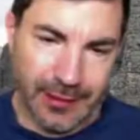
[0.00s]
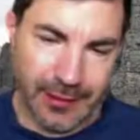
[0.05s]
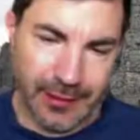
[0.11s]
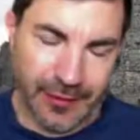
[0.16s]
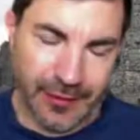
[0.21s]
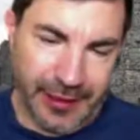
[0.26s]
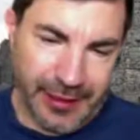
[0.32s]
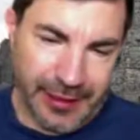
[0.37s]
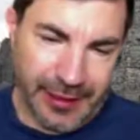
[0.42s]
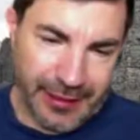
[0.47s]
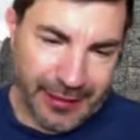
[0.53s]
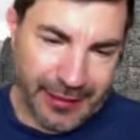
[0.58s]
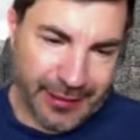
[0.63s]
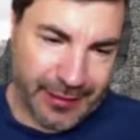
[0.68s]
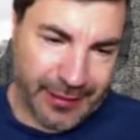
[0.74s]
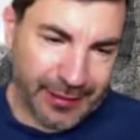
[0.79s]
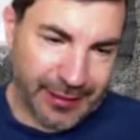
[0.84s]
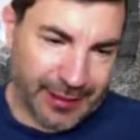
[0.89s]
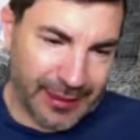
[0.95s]

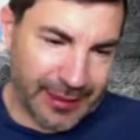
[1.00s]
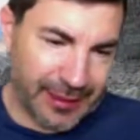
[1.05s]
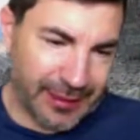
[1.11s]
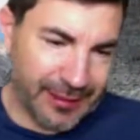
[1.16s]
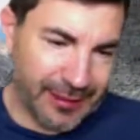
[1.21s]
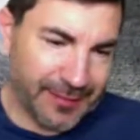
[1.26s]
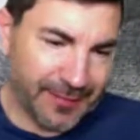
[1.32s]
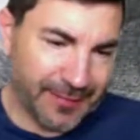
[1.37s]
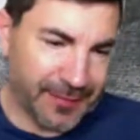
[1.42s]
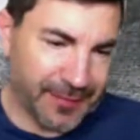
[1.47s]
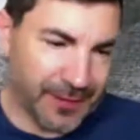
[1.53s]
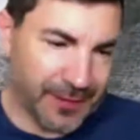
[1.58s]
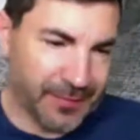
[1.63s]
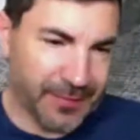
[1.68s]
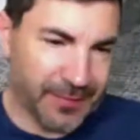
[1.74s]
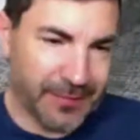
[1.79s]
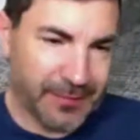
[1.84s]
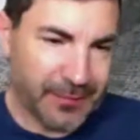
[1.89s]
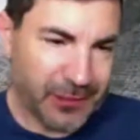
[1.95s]
greetings
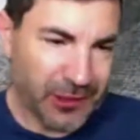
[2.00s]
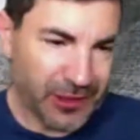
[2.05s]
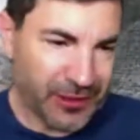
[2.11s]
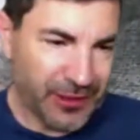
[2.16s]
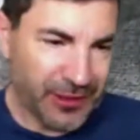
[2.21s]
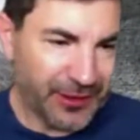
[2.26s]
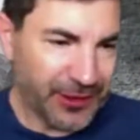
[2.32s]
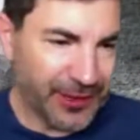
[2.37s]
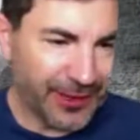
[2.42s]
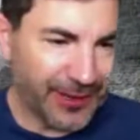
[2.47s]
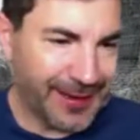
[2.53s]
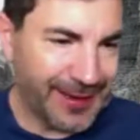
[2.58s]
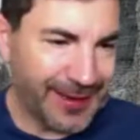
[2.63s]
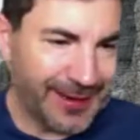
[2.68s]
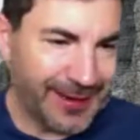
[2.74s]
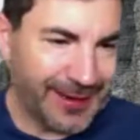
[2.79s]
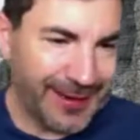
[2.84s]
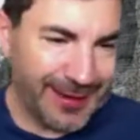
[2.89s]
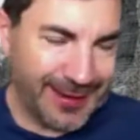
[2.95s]
from Portland,
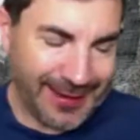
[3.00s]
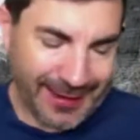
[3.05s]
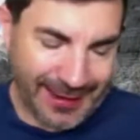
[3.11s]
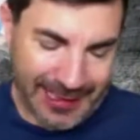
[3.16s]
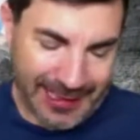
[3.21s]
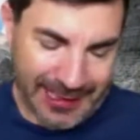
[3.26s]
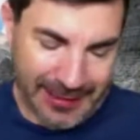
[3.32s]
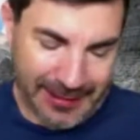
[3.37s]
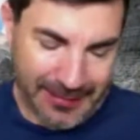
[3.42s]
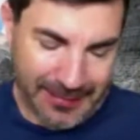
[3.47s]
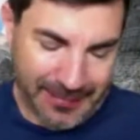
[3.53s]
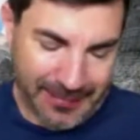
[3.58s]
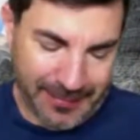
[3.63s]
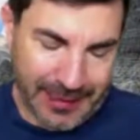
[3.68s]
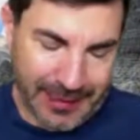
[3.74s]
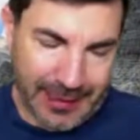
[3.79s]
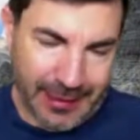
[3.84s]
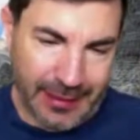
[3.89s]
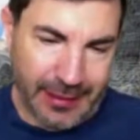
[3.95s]
Oregon.
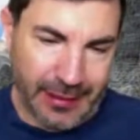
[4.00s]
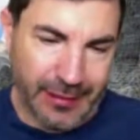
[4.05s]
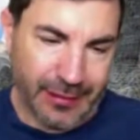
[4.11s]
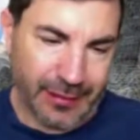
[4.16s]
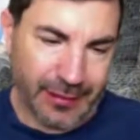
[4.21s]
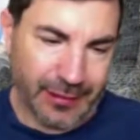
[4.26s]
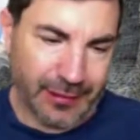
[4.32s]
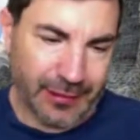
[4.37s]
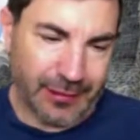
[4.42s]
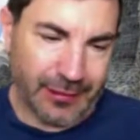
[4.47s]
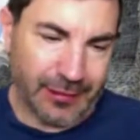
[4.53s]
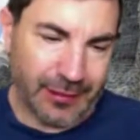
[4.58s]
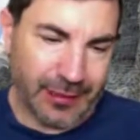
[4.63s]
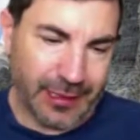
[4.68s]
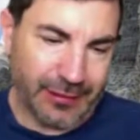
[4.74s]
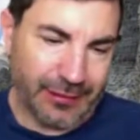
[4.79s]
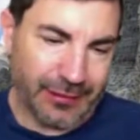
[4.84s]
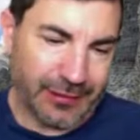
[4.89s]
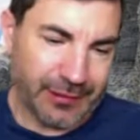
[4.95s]
So
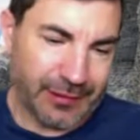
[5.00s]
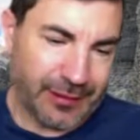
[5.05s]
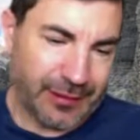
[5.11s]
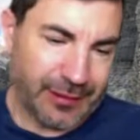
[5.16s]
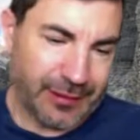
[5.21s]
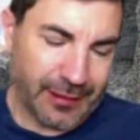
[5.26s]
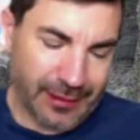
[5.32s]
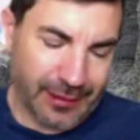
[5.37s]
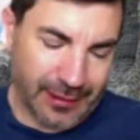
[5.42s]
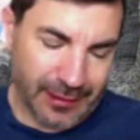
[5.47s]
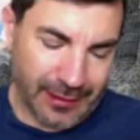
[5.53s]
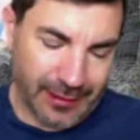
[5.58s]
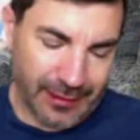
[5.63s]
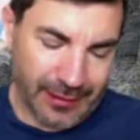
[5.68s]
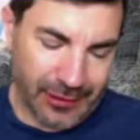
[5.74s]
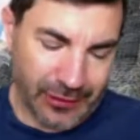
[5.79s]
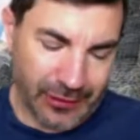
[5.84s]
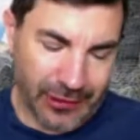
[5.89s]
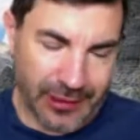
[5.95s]
I was
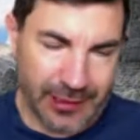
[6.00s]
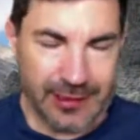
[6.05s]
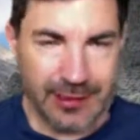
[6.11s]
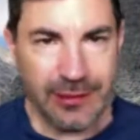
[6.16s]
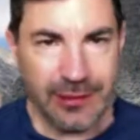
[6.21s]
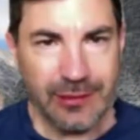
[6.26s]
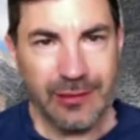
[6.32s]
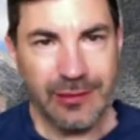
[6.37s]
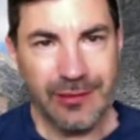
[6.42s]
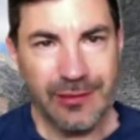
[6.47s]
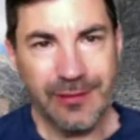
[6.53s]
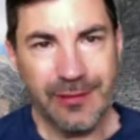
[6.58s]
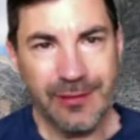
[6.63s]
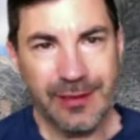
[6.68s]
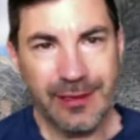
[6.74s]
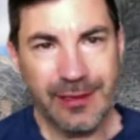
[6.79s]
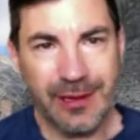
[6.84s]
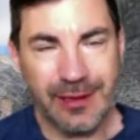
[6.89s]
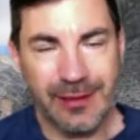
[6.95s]
going to
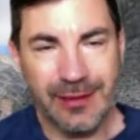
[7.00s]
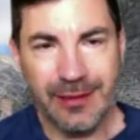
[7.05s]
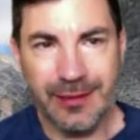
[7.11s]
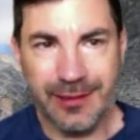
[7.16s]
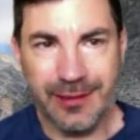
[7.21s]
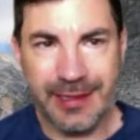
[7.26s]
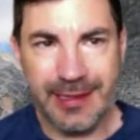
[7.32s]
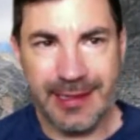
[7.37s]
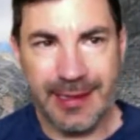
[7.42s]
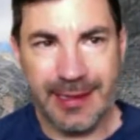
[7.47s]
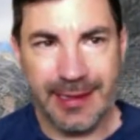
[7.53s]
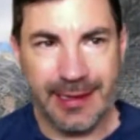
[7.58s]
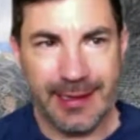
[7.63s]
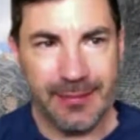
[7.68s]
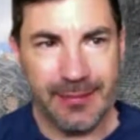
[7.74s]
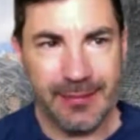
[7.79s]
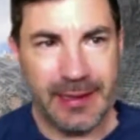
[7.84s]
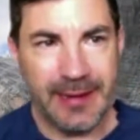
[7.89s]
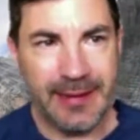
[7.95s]
talk a little
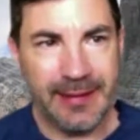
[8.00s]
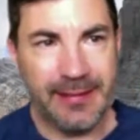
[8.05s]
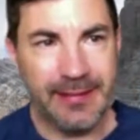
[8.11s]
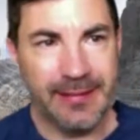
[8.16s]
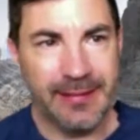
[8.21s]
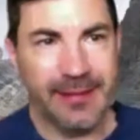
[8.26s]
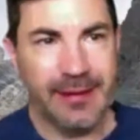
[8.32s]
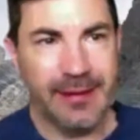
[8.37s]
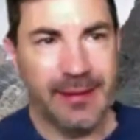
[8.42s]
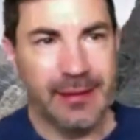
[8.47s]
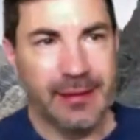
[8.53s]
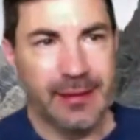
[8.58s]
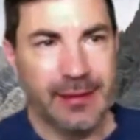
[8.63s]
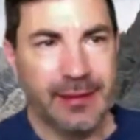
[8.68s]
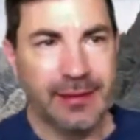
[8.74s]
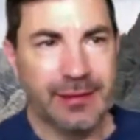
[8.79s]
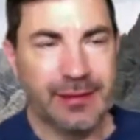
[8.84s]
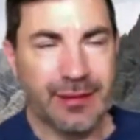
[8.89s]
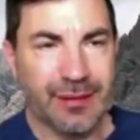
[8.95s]
today about
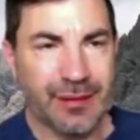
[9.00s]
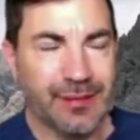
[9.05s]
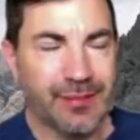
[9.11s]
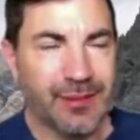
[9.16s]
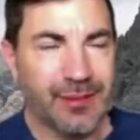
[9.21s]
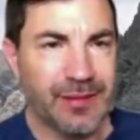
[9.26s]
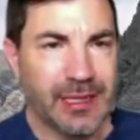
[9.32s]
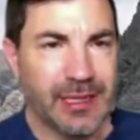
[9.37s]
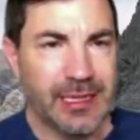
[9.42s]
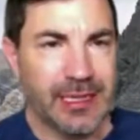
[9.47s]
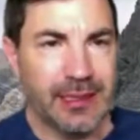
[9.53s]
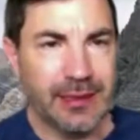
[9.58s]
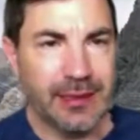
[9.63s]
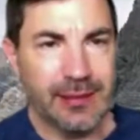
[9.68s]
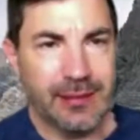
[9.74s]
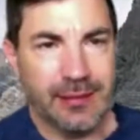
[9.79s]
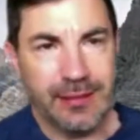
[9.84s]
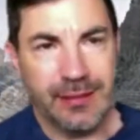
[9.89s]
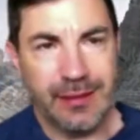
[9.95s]
just some of
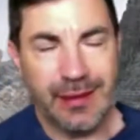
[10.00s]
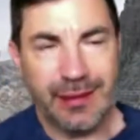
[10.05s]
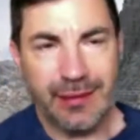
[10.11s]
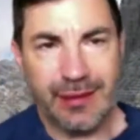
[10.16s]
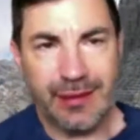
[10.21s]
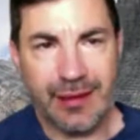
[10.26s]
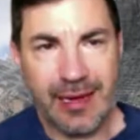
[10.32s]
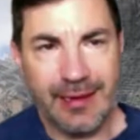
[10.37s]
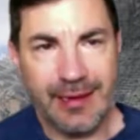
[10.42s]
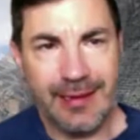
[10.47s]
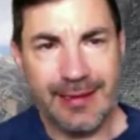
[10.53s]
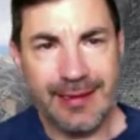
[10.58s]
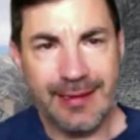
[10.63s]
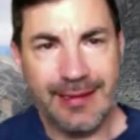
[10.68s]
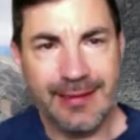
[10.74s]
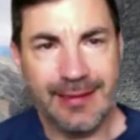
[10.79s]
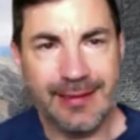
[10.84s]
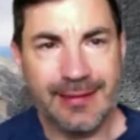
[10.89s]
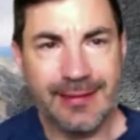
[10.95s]
the
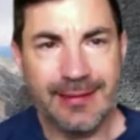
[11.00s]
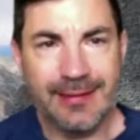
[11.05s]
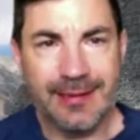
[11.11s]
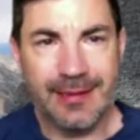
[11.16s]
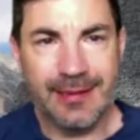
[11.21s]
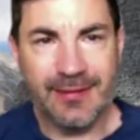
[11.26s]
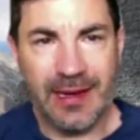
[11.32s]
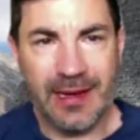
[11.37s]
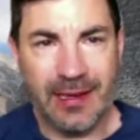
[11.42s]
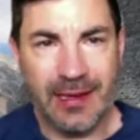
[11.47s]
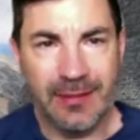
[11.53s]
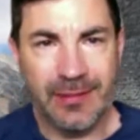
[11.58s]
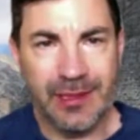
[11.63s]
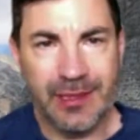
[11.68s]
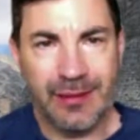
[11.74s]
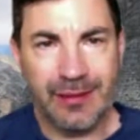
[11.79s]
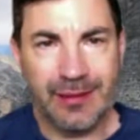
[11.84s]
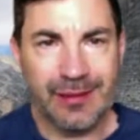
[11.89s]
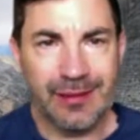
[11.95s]
exciting
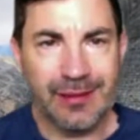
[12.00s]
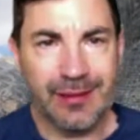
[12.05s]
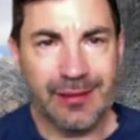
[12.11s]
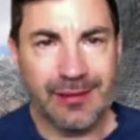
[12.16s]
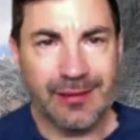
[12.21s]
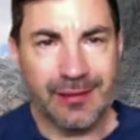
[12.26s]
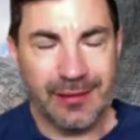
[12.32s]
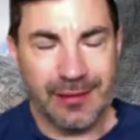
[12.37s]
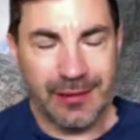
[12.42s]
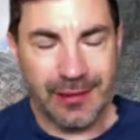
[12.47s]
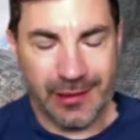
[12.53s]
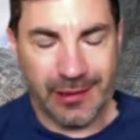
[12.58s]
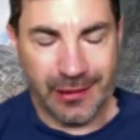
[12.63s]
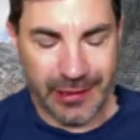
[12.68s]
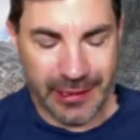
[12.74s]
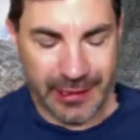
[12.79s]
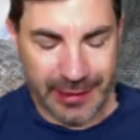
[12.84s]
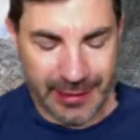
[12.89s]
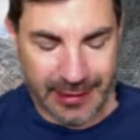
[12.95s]
developments that are
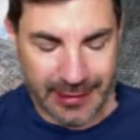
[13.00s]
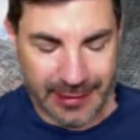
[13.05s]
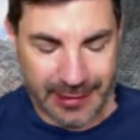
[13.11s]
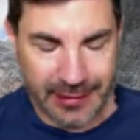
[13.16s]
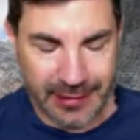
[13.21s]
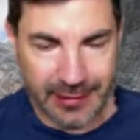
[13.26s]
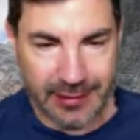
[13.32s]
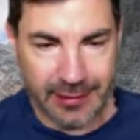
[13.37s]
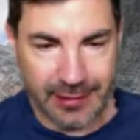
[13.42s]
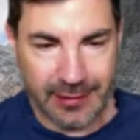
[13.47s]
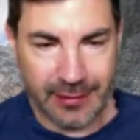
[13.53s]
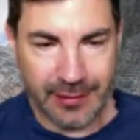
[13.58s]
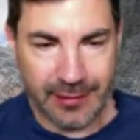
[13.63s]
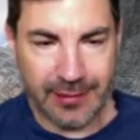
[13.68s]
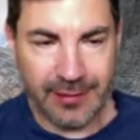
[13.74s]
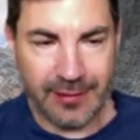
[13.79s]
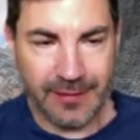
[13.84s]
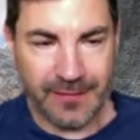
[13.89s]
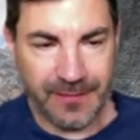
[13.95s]
going on
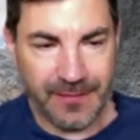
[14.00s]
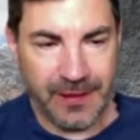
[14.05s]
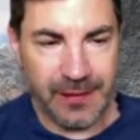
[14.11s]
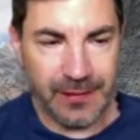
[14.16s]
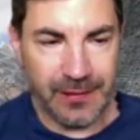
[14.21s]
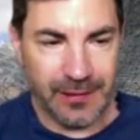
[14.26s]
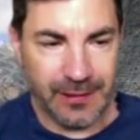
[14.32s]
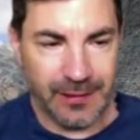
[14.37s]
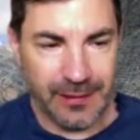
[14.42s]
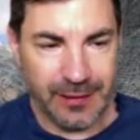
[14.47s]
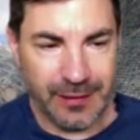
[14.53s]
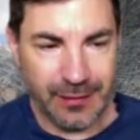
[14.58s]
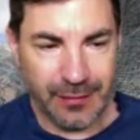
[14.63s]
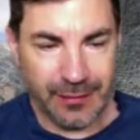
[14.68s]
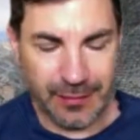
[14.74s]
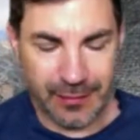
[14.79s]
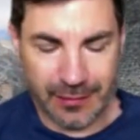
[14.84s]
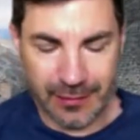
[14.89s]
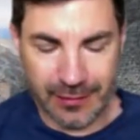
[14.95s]
in the field.
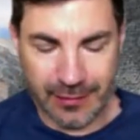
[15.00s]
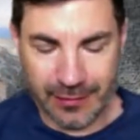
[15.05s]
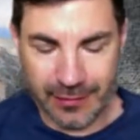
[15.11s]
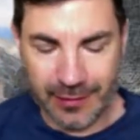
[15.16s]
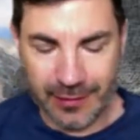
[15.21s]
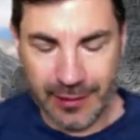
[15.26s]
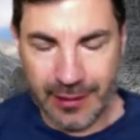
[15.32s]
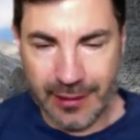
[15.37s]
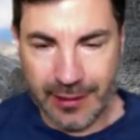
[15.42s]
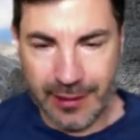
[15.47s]
So